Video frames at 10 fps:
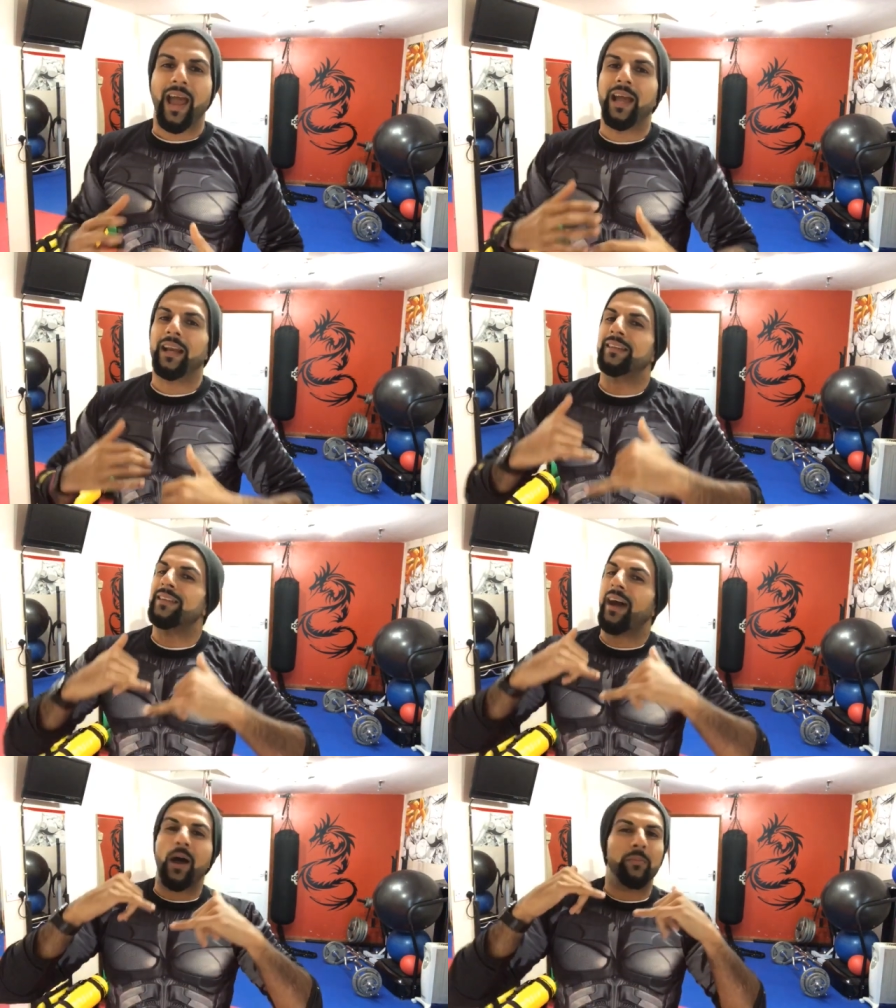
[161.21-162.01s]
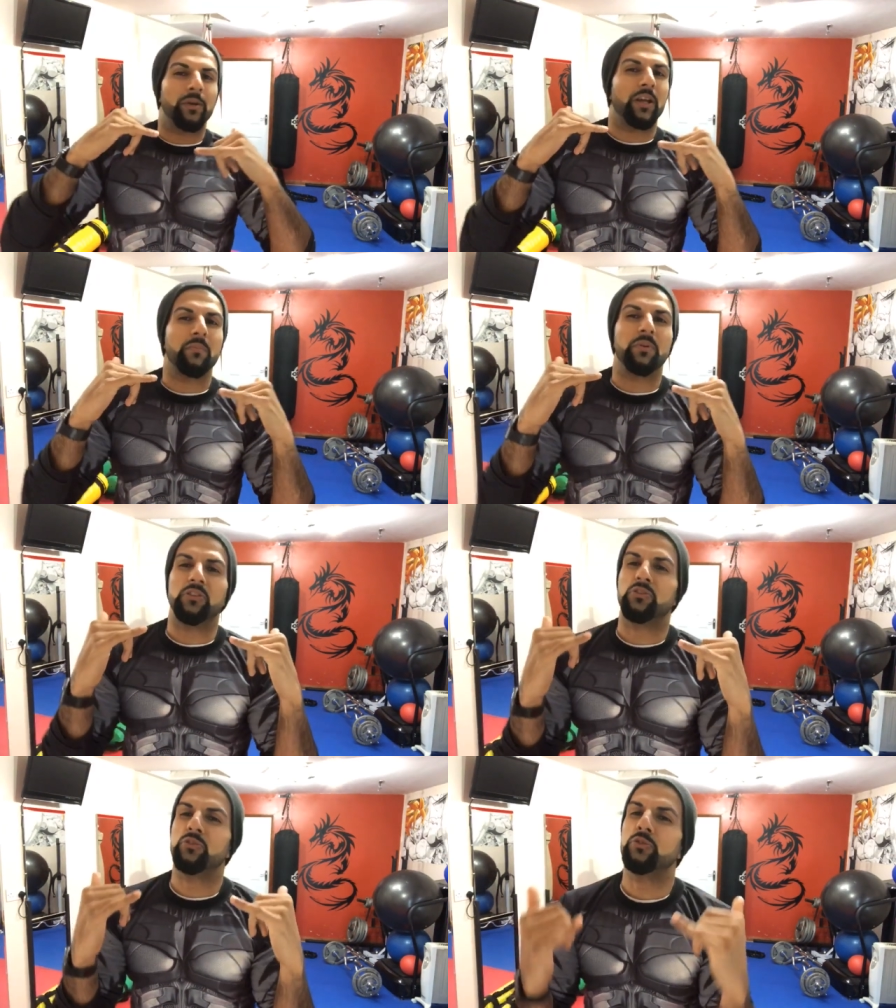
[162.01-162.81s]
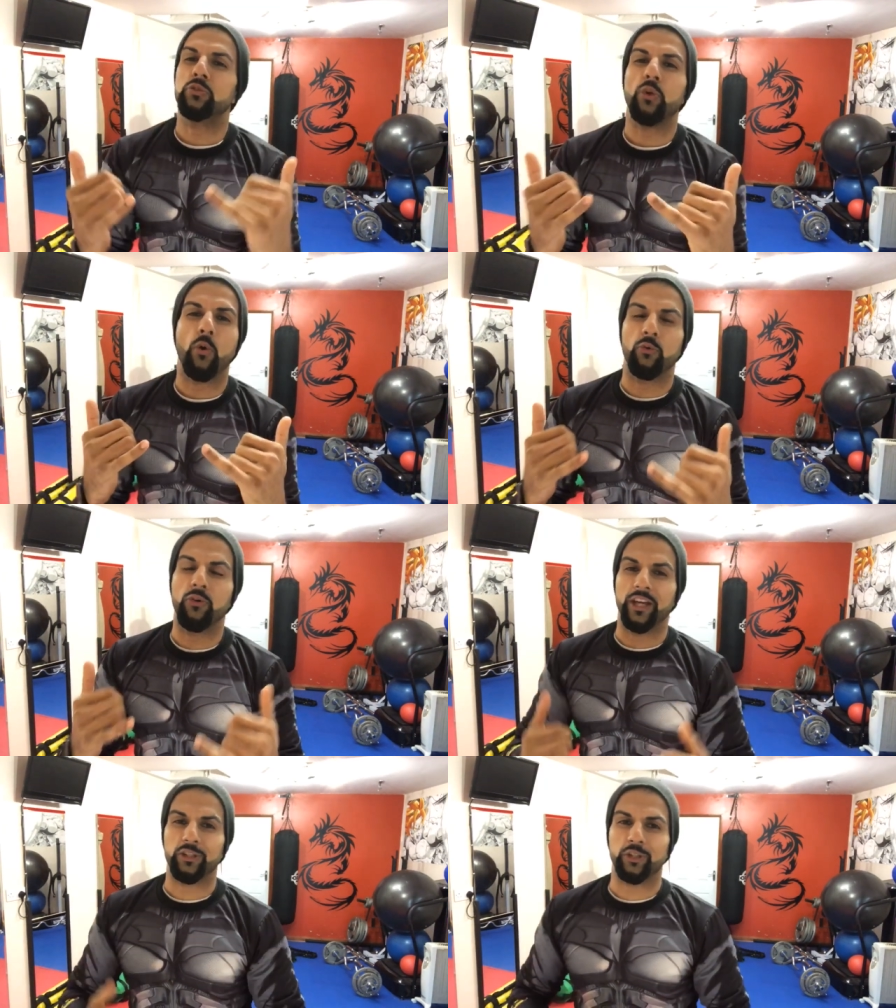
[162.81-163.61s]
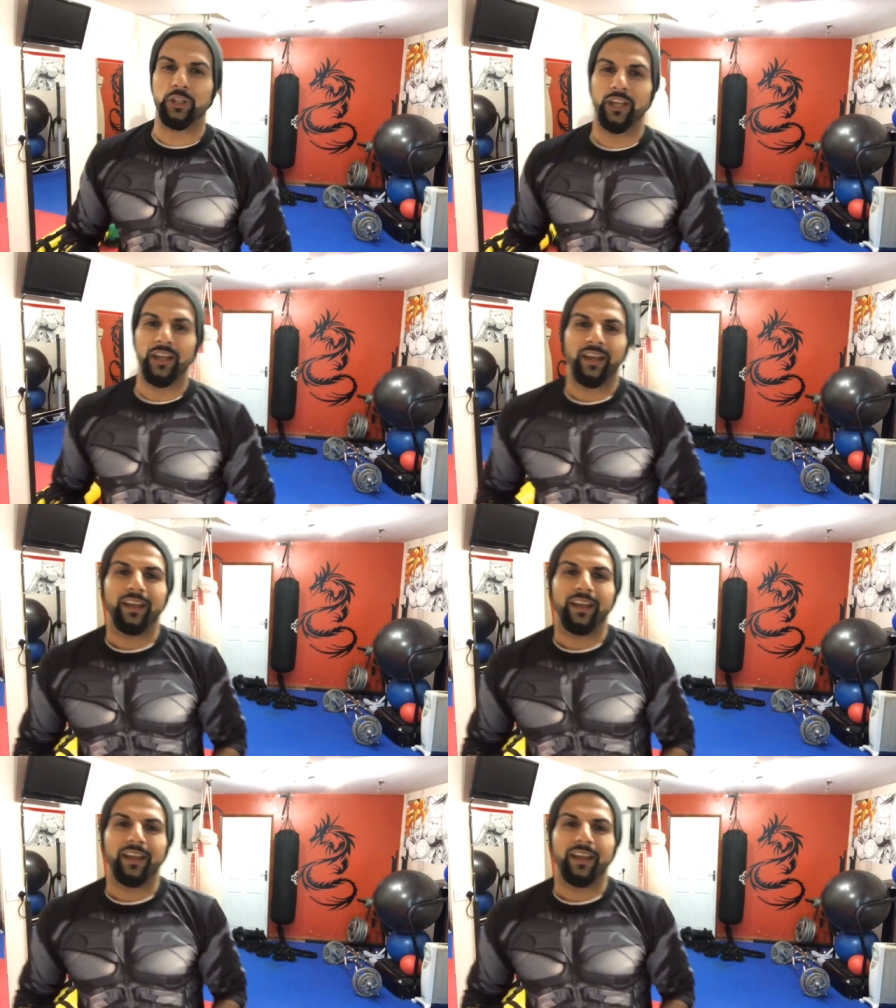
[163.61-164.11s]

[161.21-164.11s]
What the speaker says: and I'm gonna be so rich."